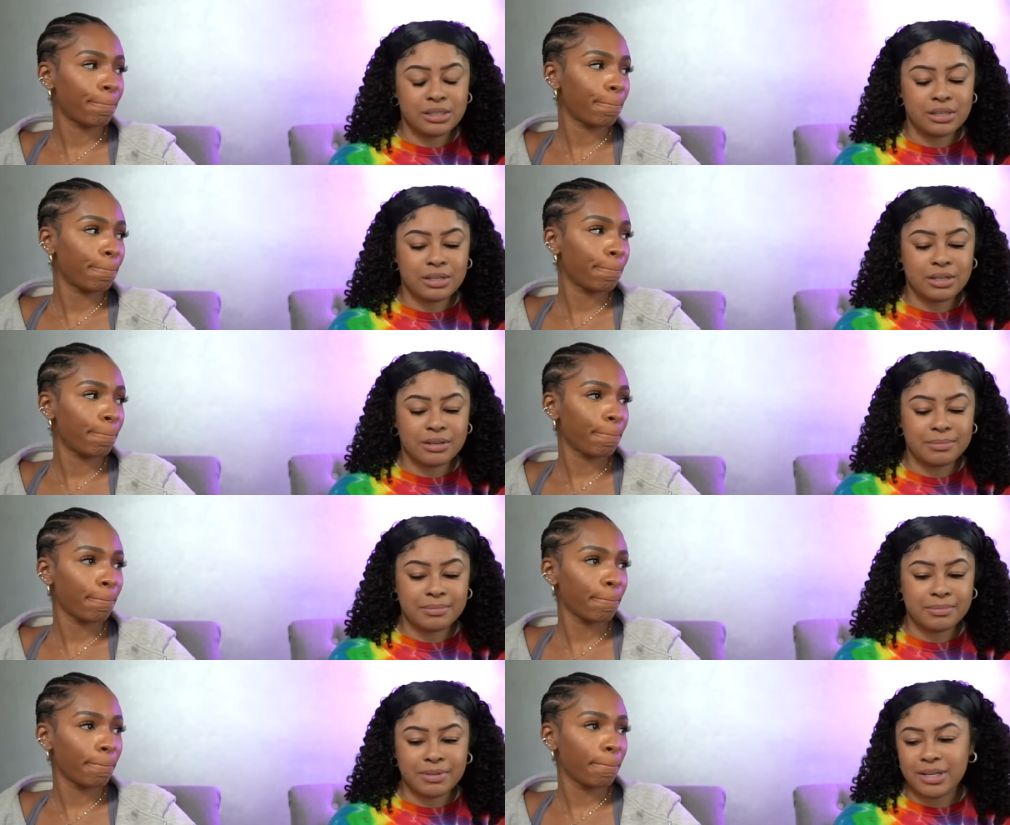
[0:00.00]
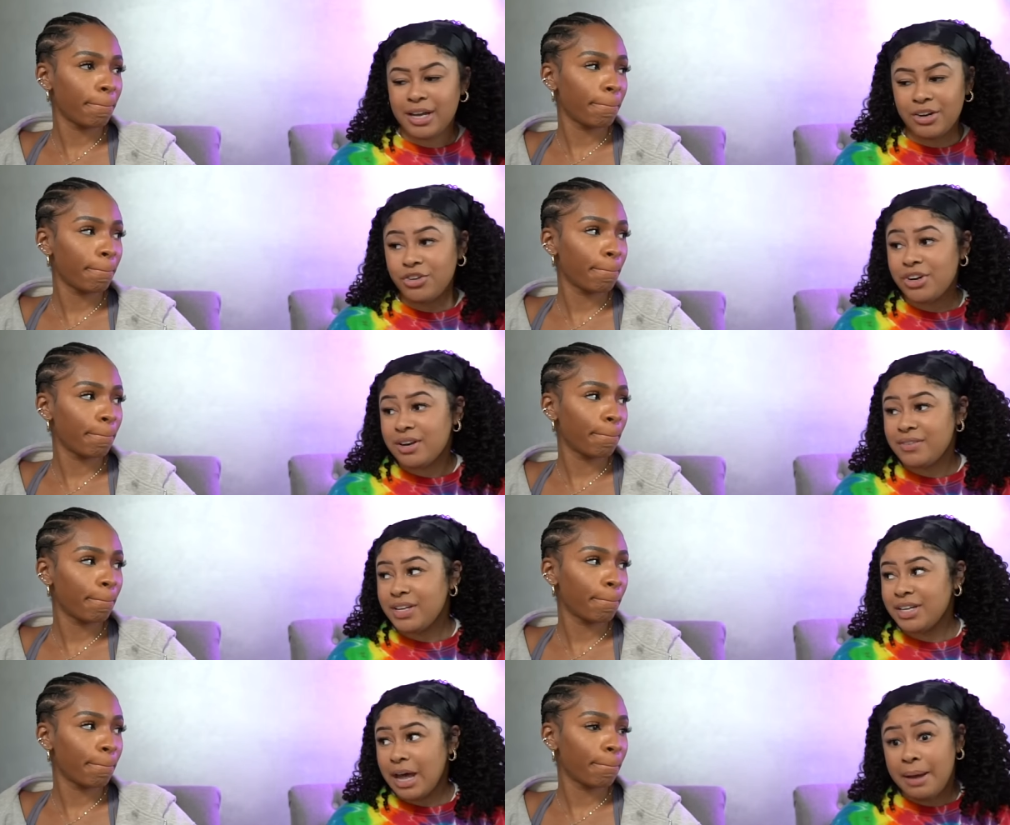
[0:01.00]
Speaker 1: Um, I know you're not a
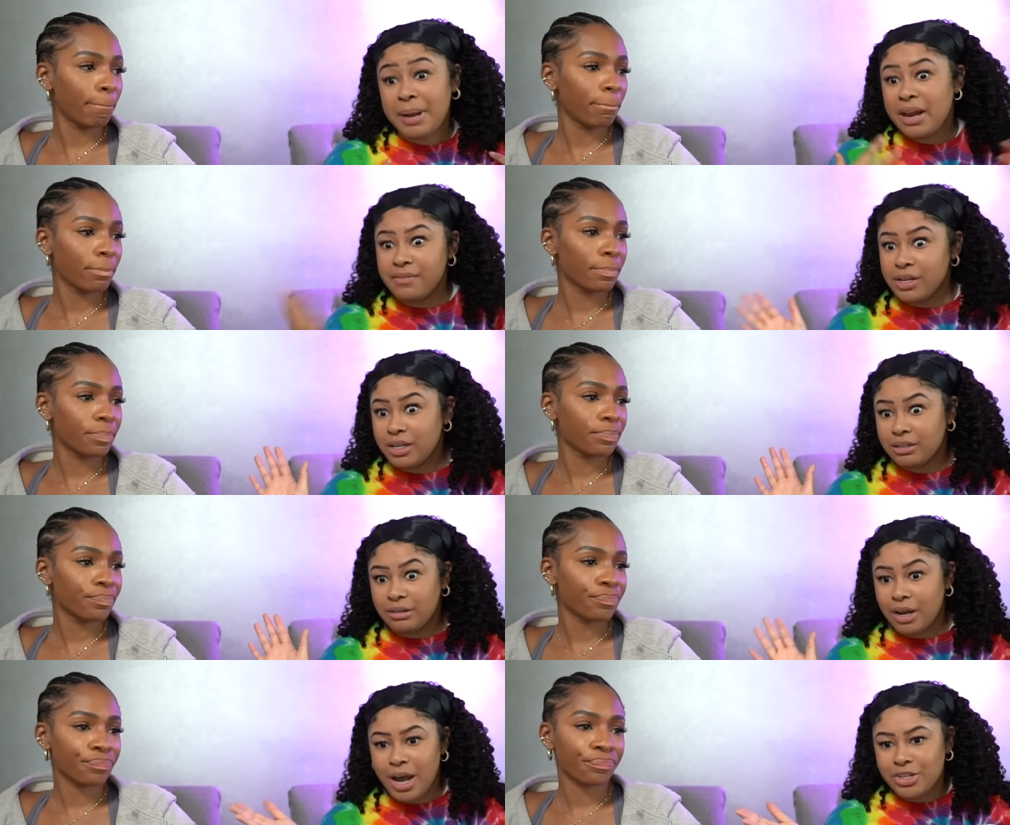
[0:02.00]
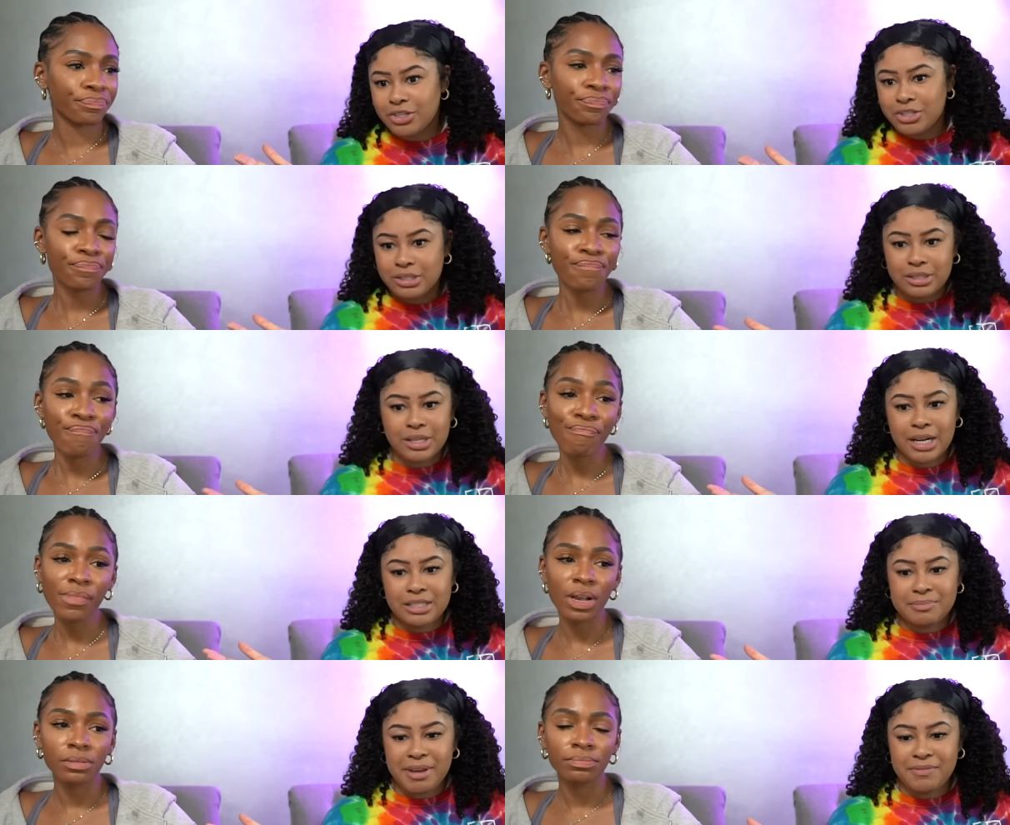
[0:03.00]
vegan. I'm not a vegan. I just like
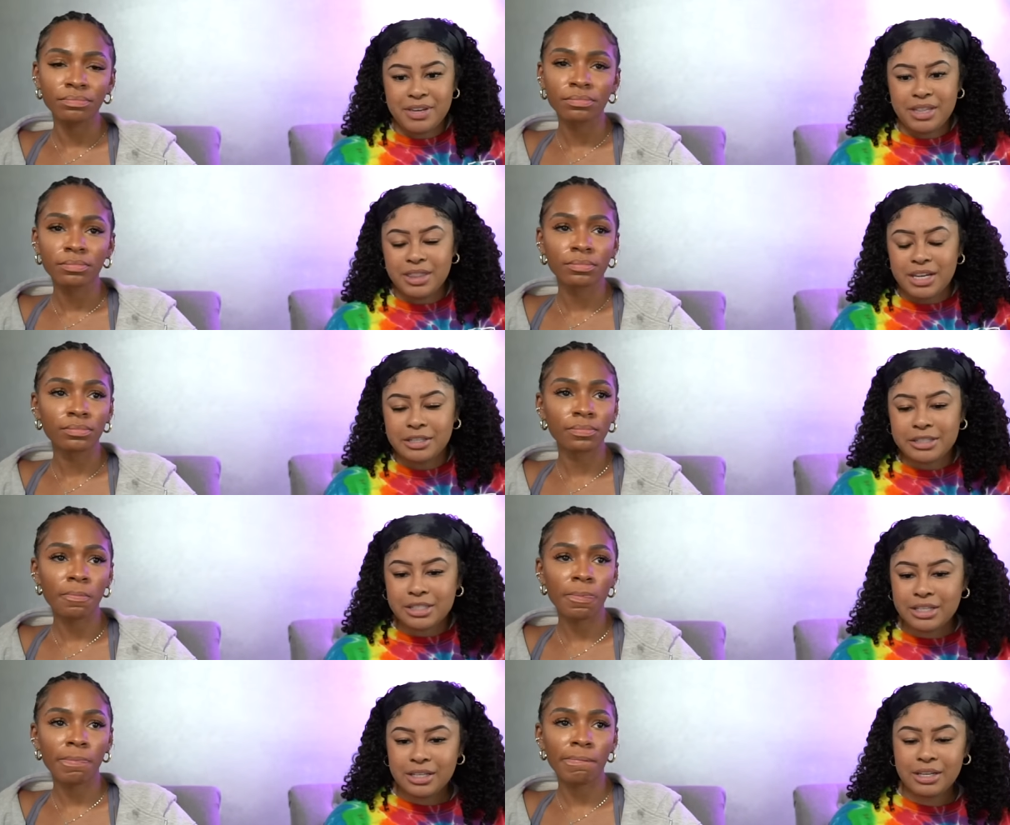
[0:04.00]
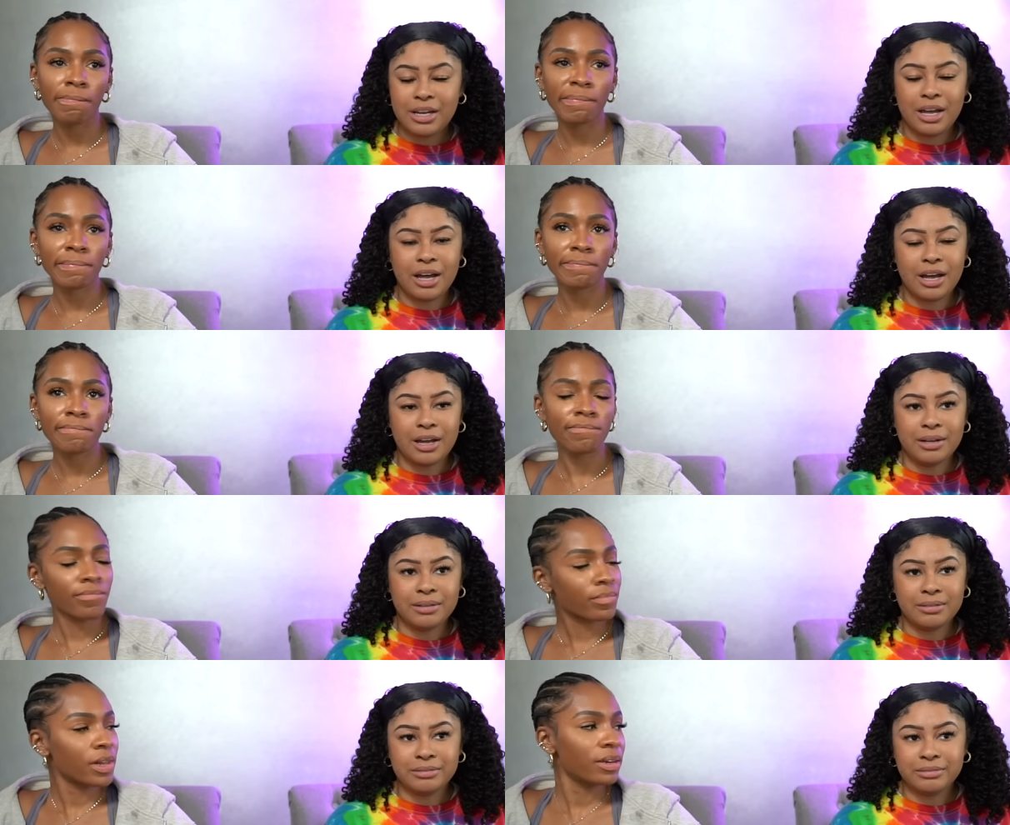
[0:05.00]
to make vegan things. Um,
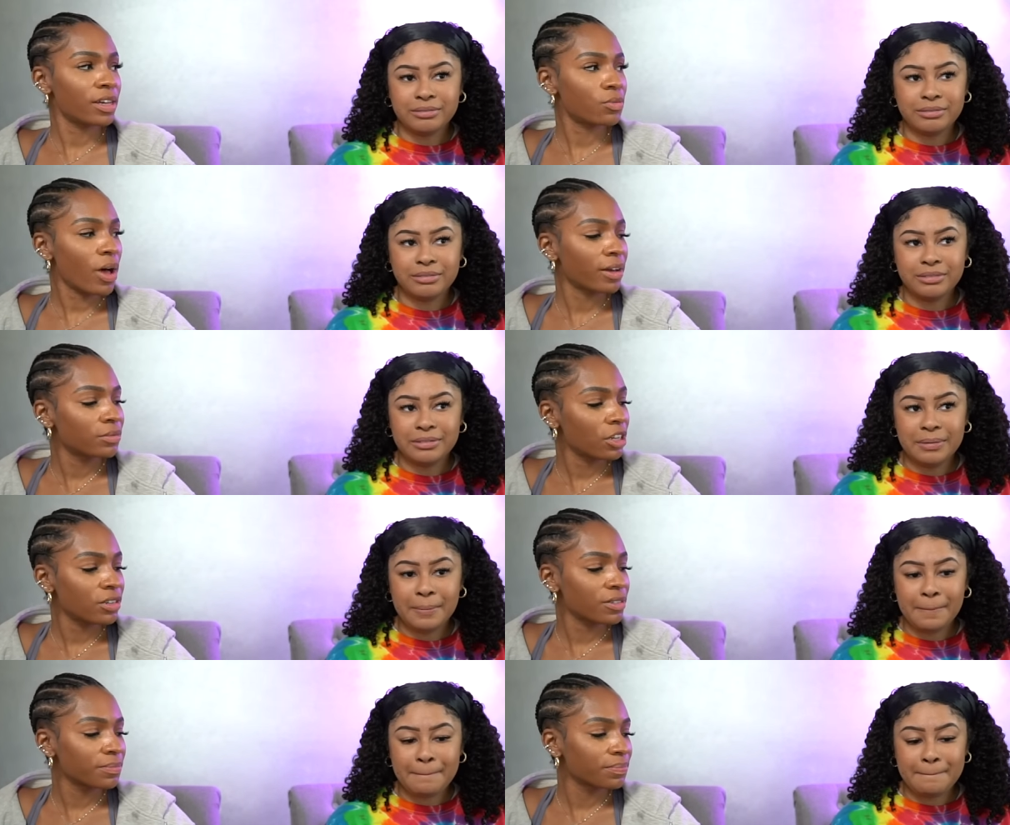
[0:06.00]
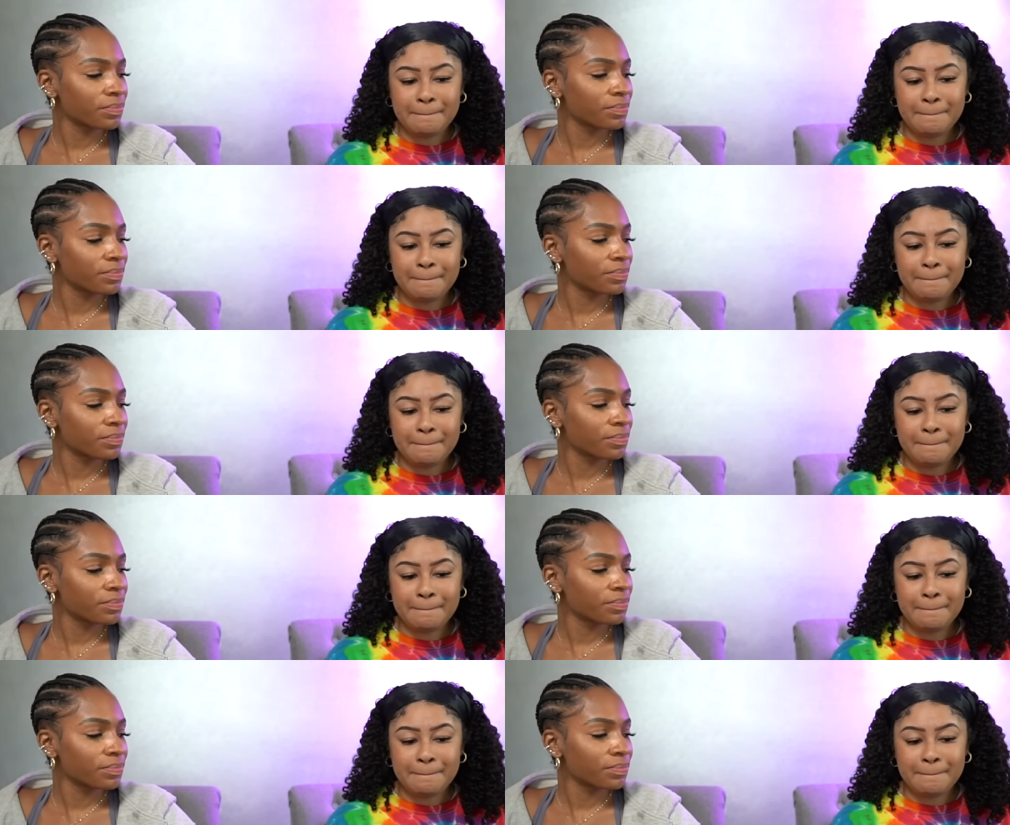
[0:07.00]
Speaker 2: mm-hmm. yes, why? Tell us